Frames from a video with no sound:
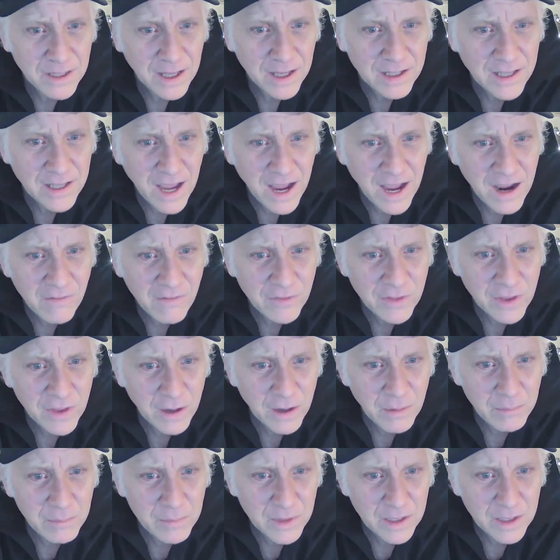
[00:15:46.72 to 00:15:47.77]
But it
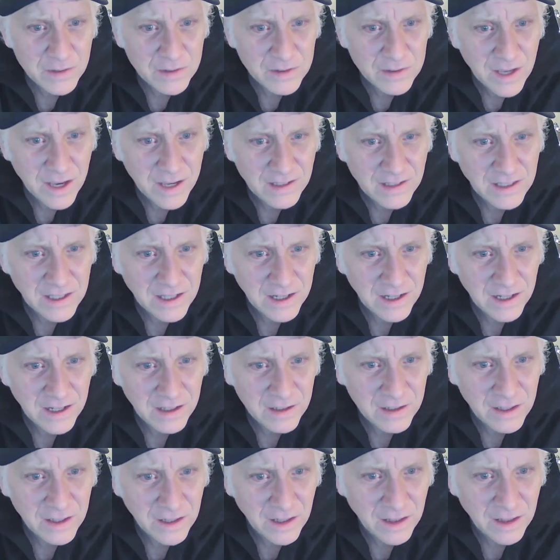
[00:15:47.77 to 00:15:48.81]
gave them this
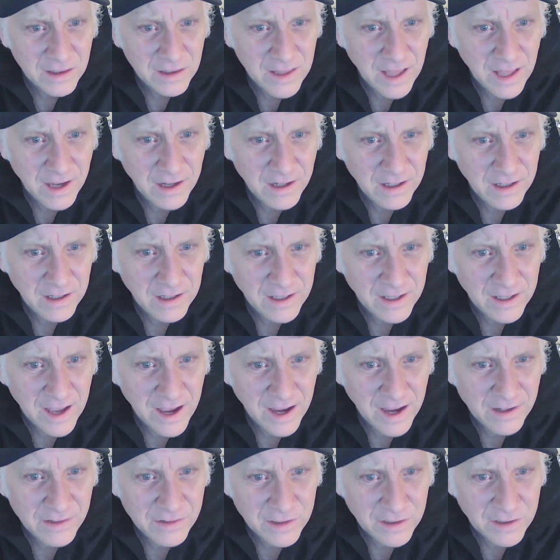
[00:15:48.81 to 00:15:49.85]
idea that they can
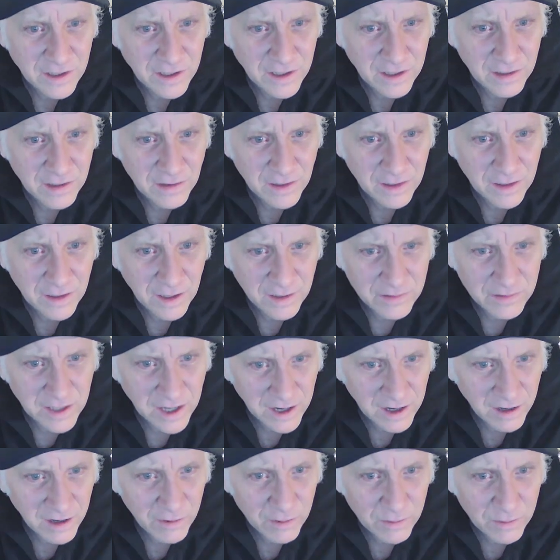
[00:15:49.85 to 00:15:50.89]
engage in
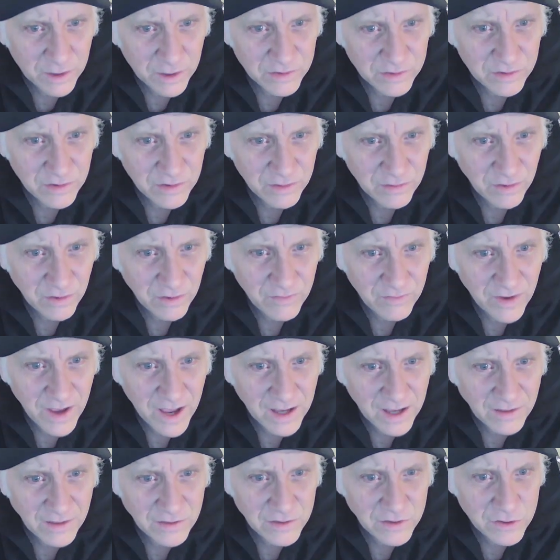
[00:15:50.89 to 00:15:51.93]
a terroristic
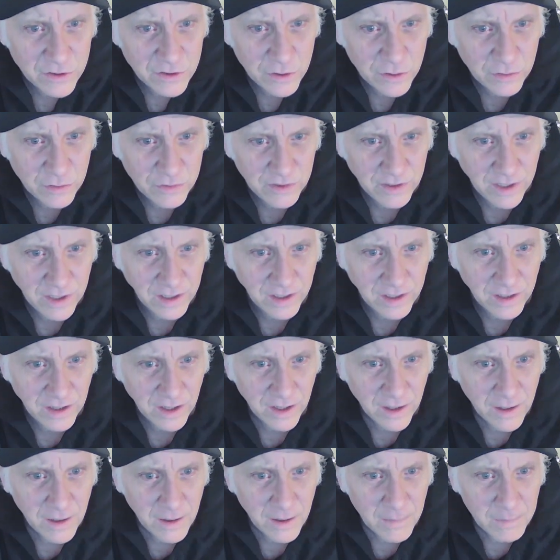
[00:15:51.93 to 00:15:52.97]
revenge
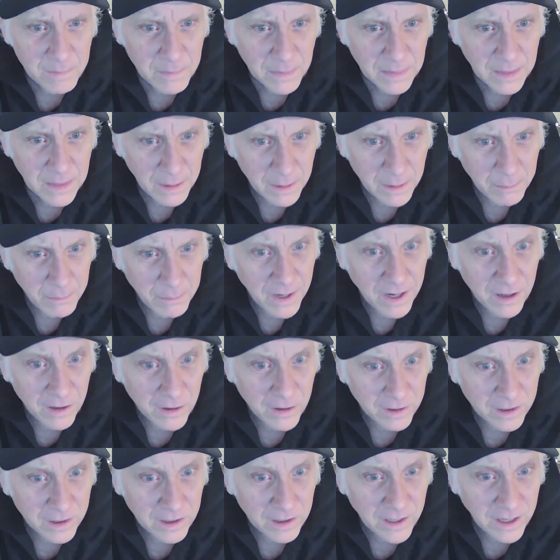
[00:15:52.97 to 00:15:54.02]
using the
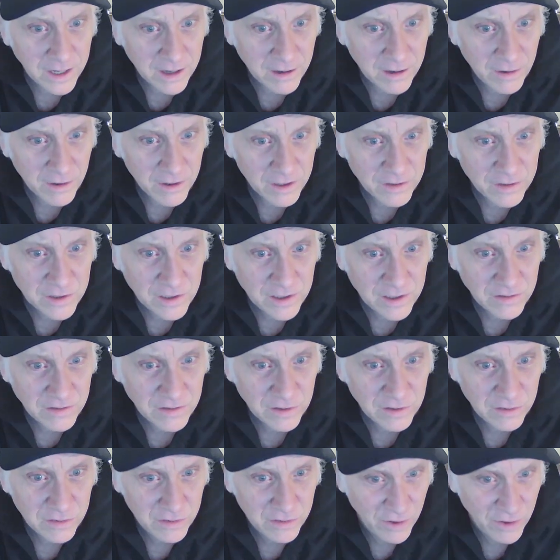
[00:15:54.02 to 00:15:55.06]
American
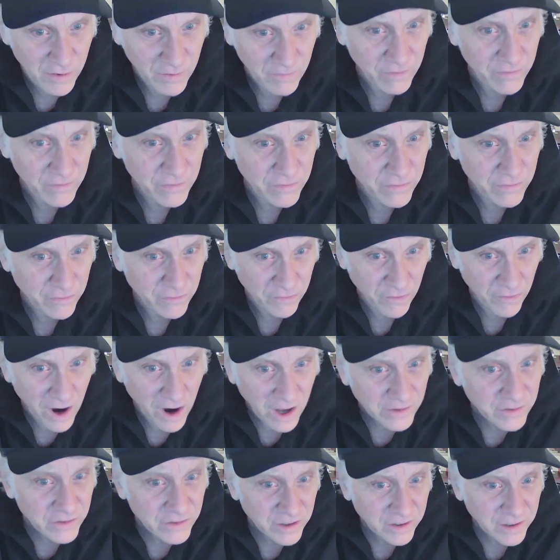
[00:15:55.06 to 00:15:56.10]
heritage as their
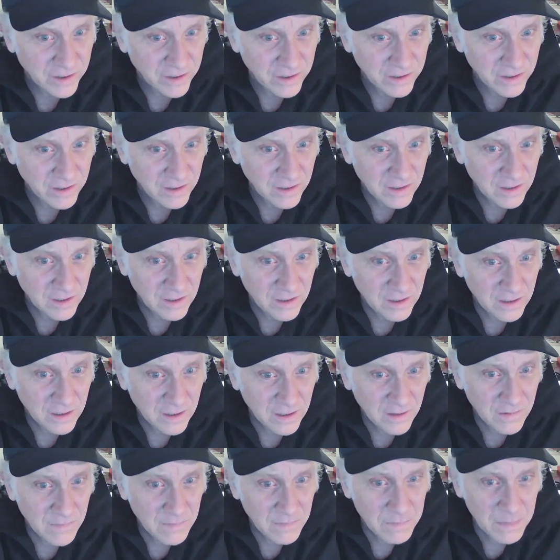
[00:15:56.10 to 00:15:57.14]
font.
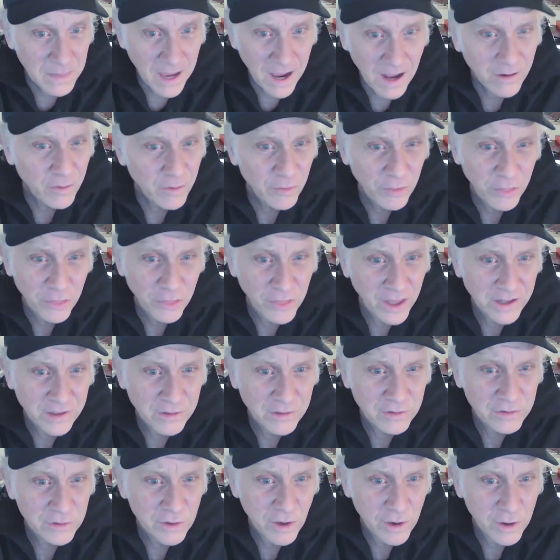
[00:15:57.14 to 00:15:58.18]
I don't
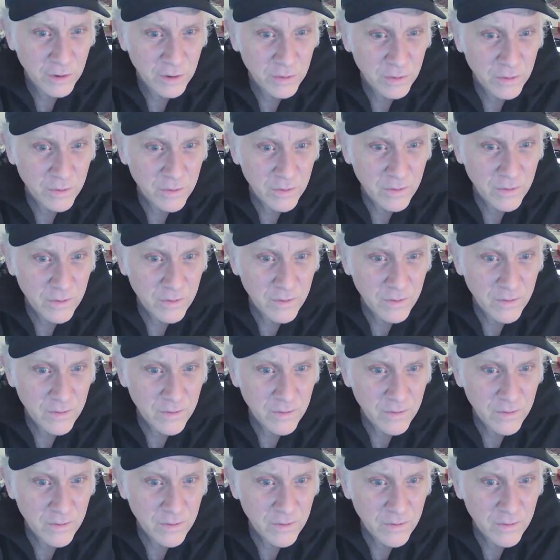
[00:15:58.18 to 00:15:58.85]
think so.